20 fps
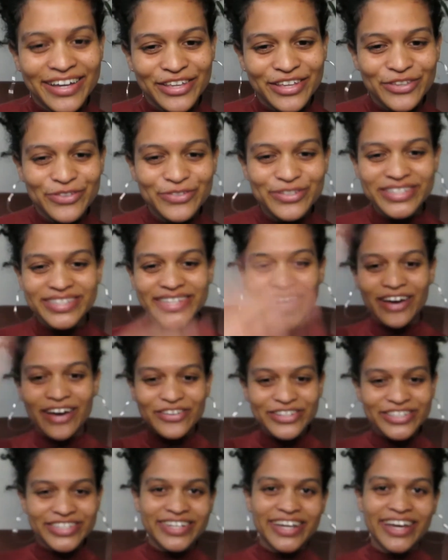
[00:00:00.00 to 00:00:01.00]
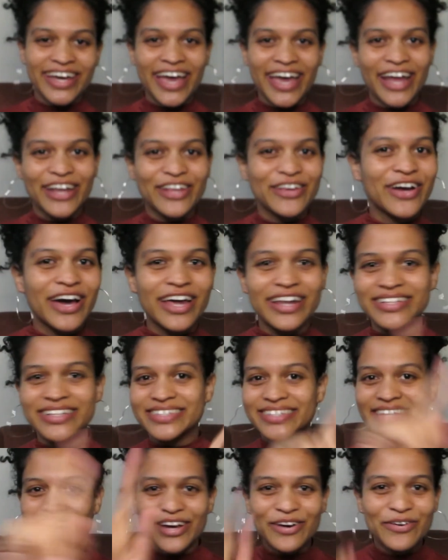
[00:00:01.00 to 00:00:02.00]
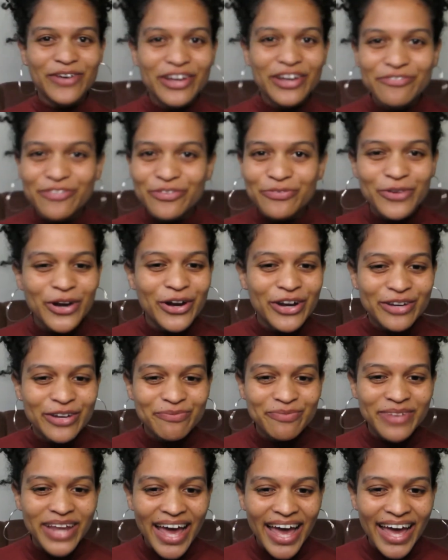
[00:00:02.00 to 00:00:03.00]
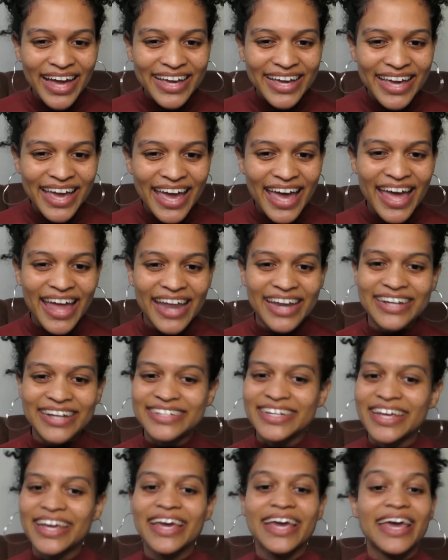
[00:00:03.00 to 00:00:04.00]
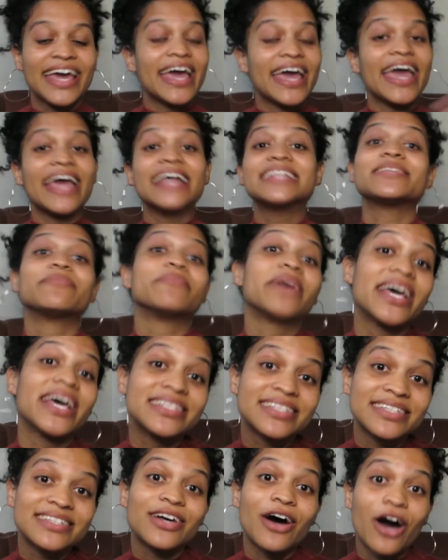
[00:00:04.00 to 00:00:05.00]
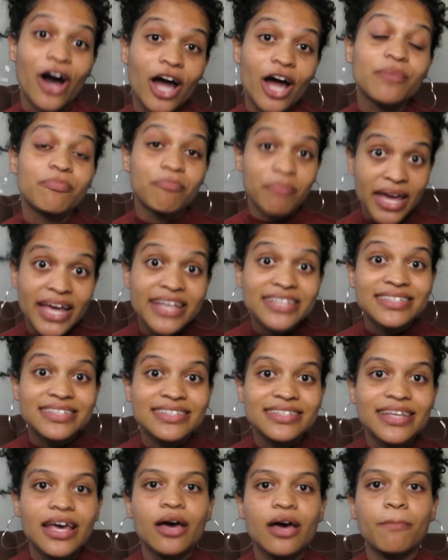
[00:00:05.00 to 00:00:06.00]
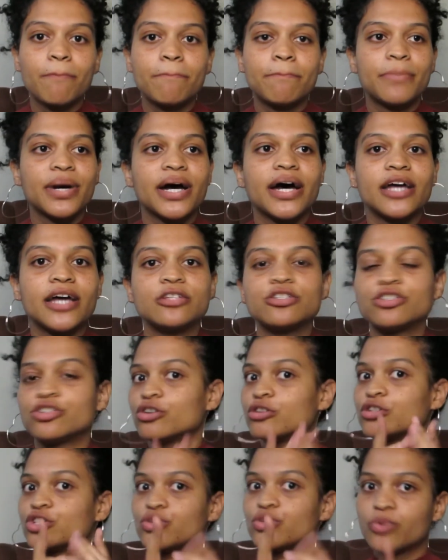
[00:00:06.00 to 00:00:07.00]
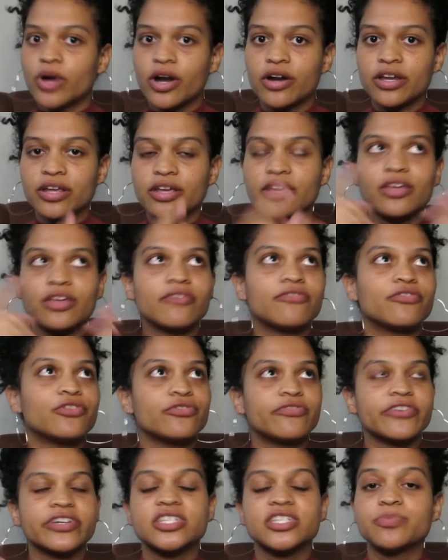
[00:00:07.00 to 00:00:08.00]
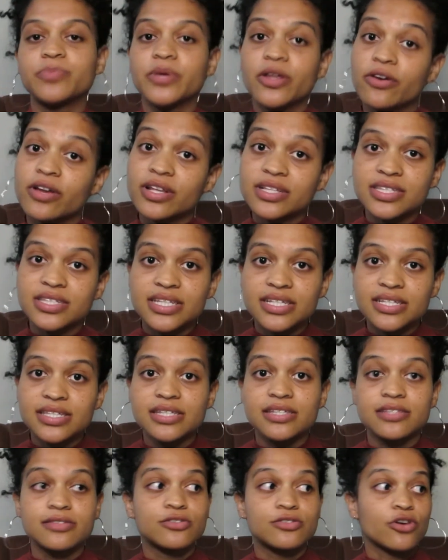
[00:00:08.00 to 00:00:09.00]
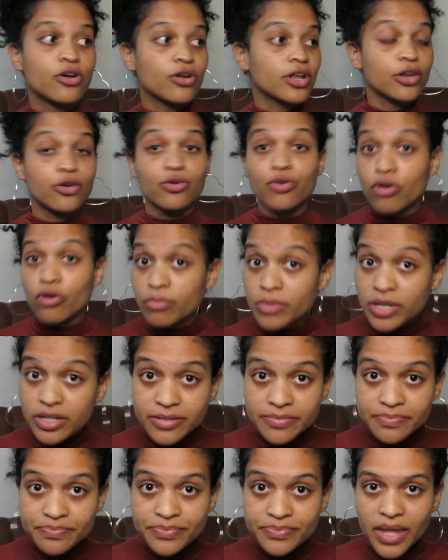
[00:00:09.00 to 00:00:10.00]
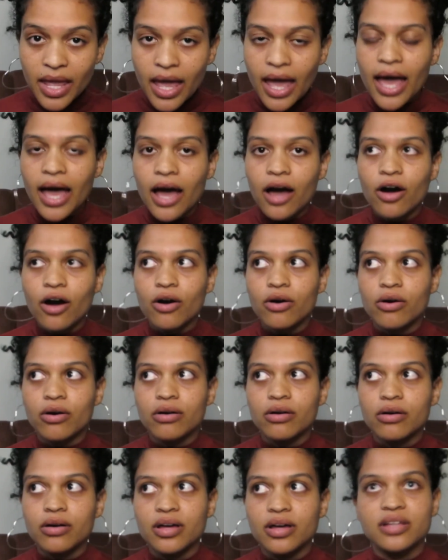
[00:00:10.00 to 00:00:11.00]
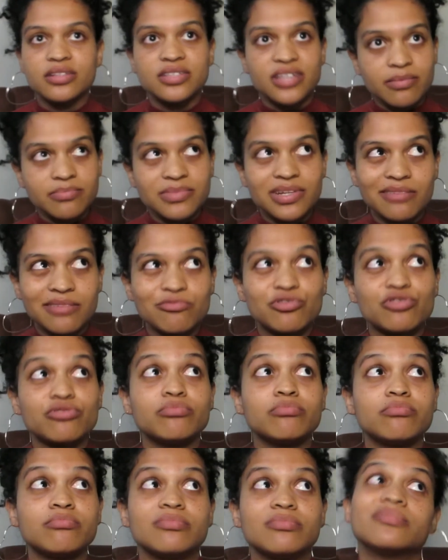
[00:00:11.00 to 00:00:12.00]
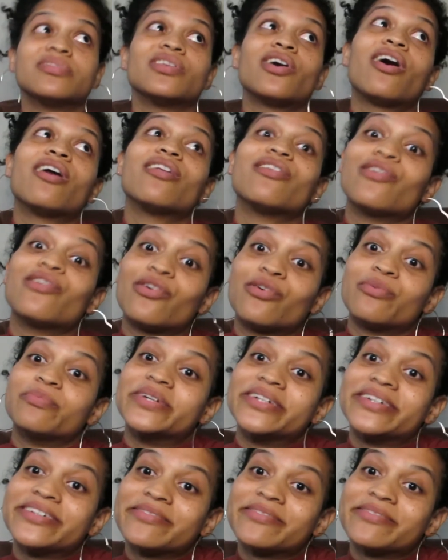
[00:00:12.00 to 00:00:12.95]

You just out here and you gotta stay away from wearing black, and it's a mess, it's a hot mess. But don't you worry, if you've experienced this is totally normal, and sometimes not normal.